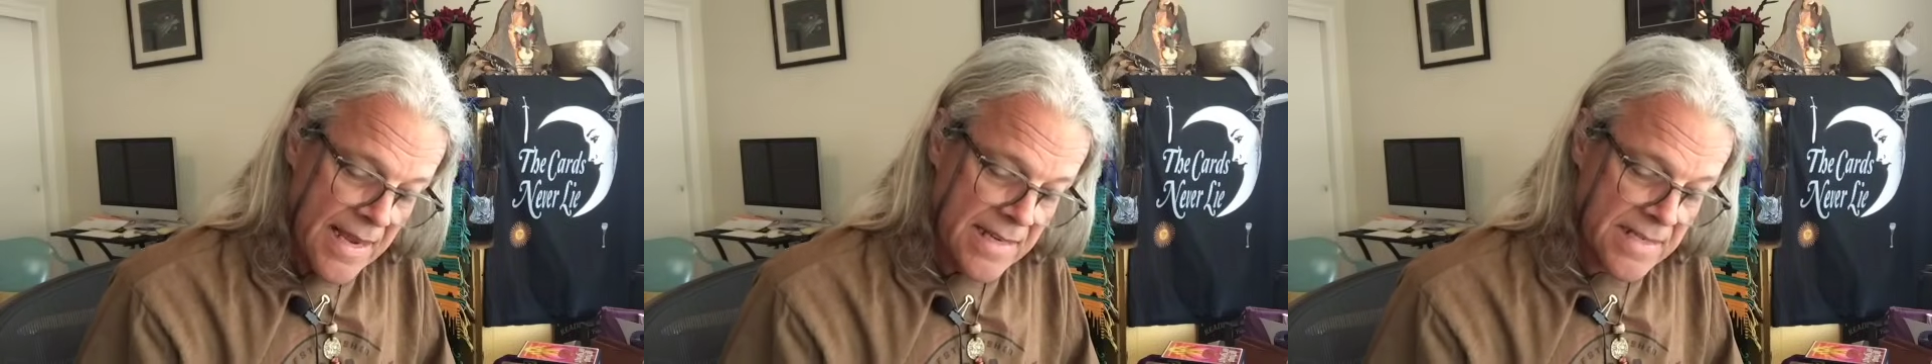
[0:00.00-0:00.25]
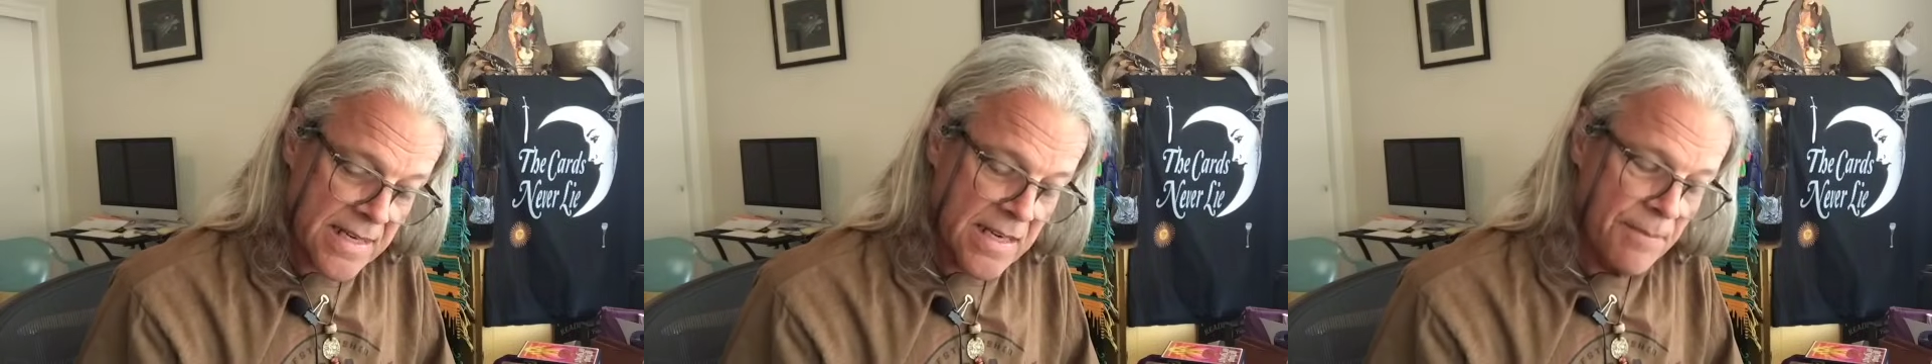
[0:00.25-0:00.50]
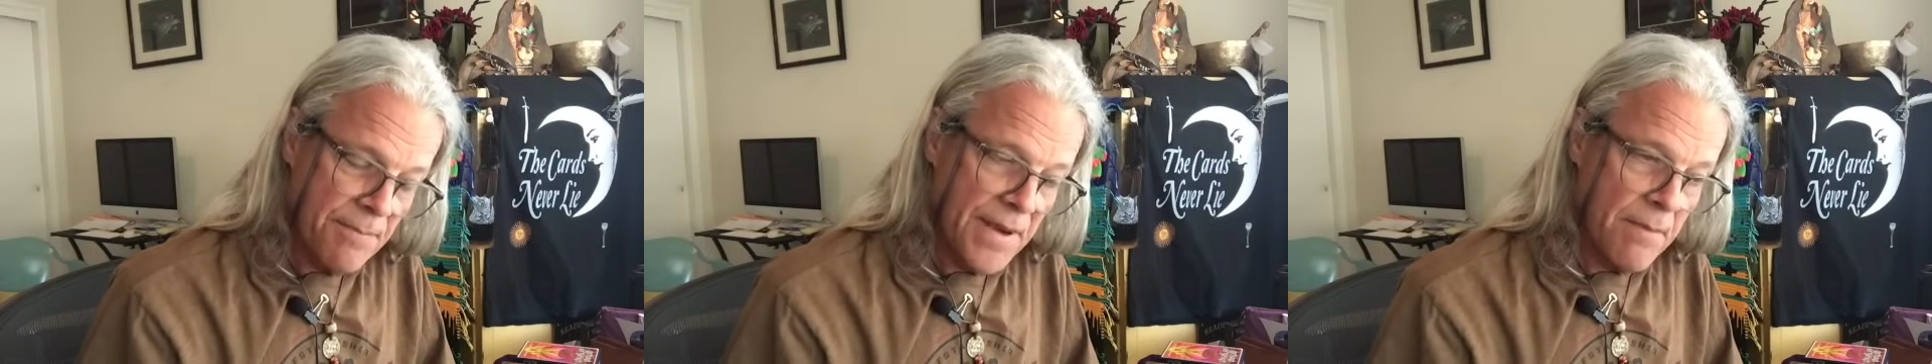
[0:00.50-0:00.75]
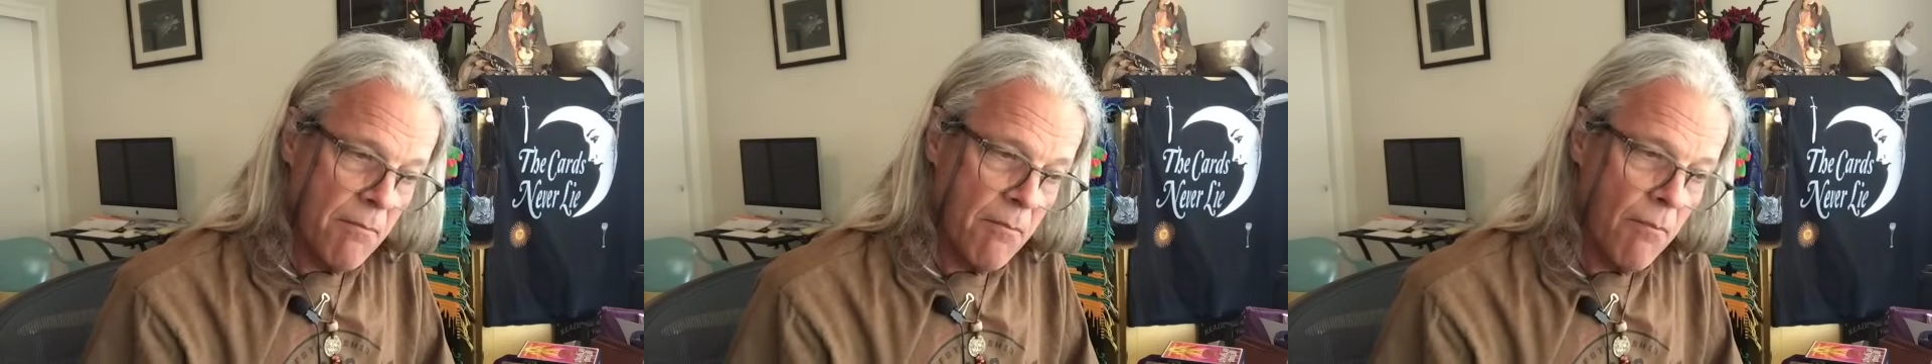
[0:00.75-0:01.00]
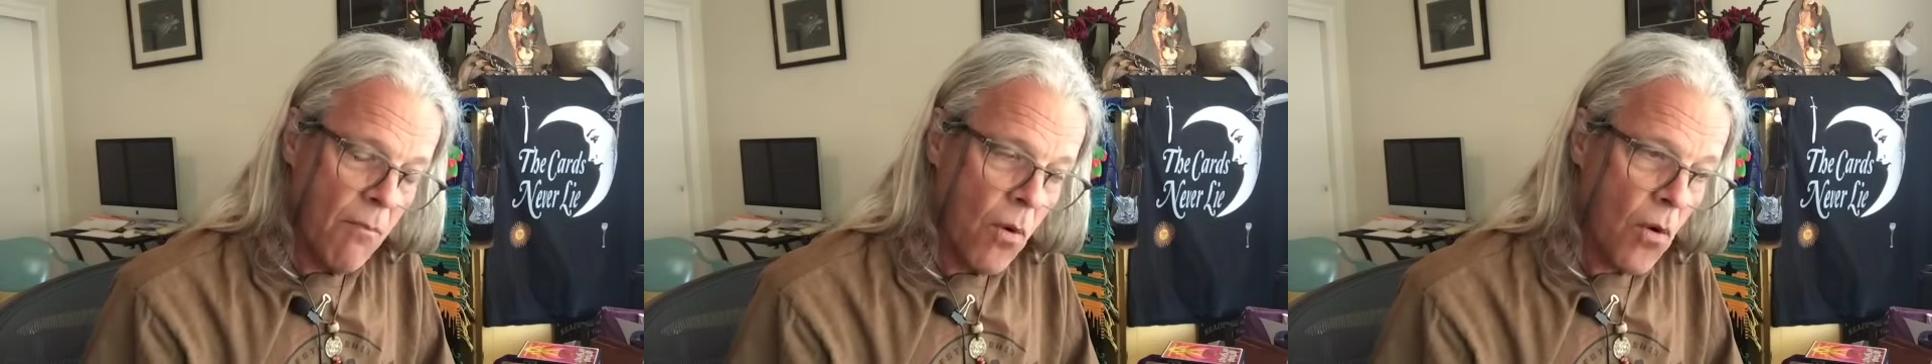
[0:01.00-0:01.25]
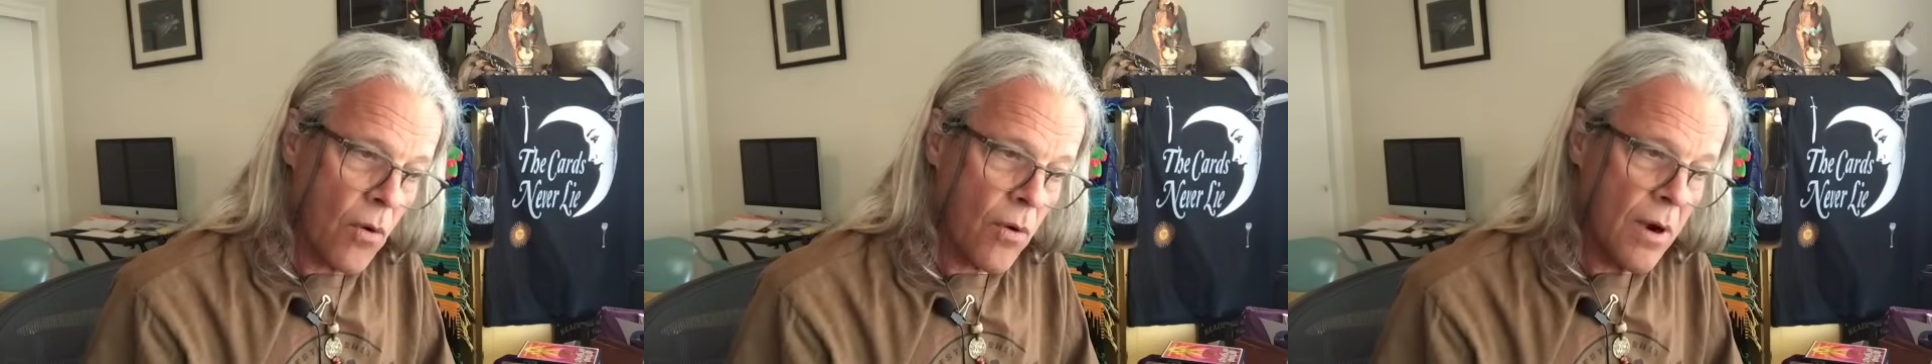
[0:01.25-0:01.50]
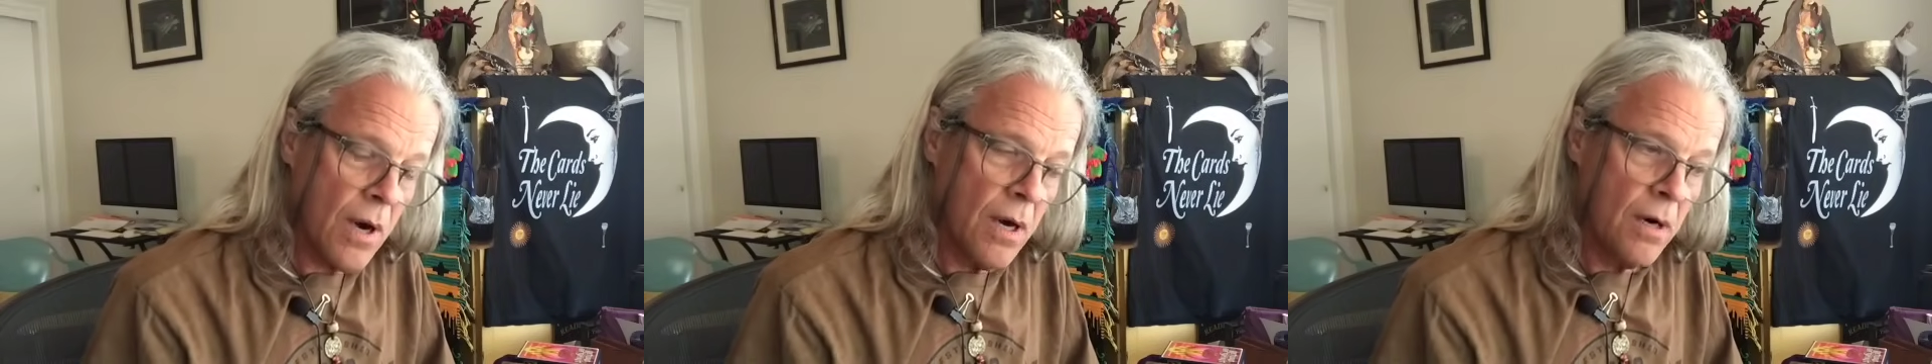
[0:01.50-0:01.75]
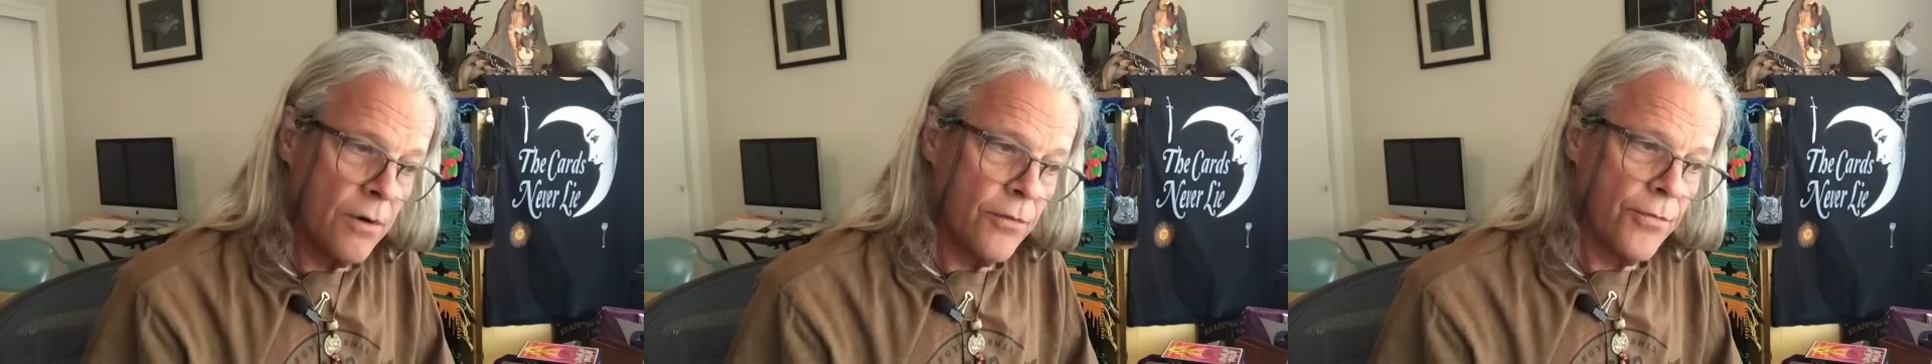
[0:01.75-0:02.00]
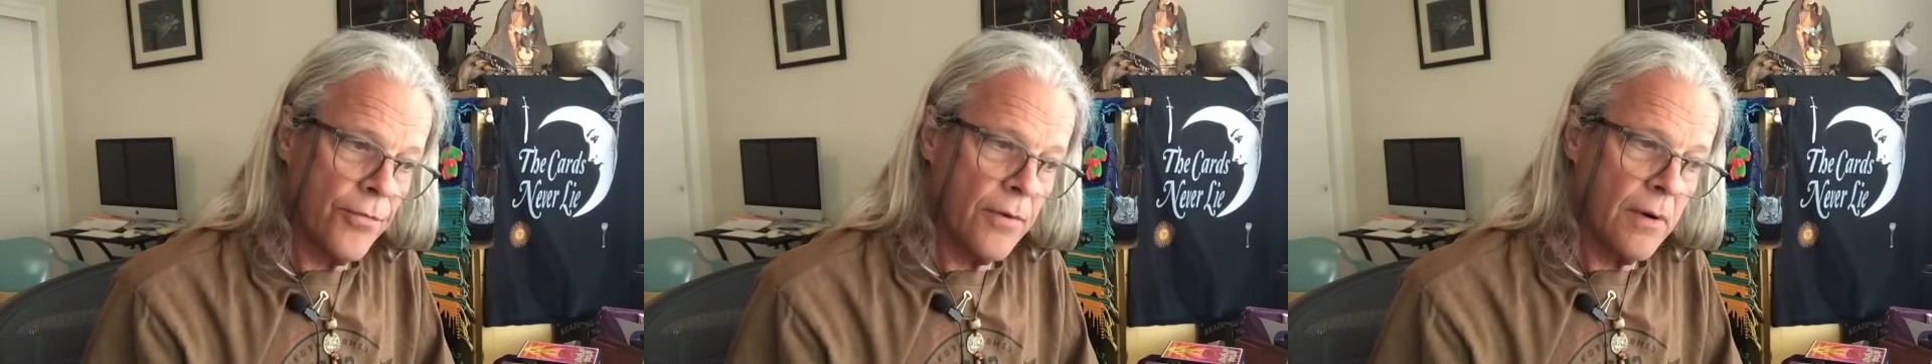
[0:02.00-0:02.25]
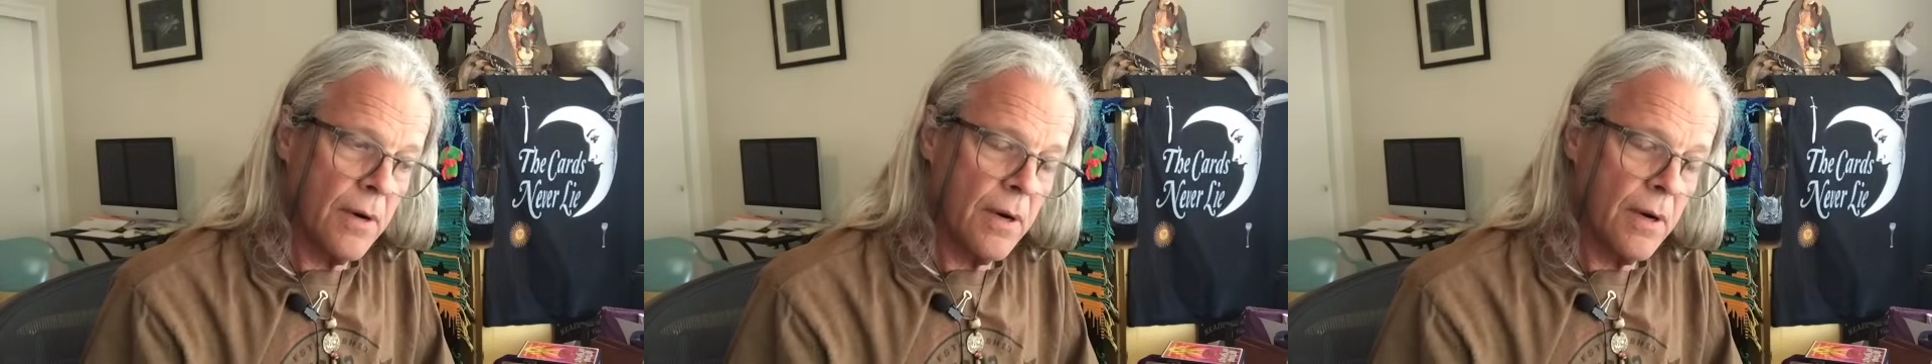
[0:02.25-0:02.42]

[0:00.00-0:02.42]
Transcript: it's going to be more of,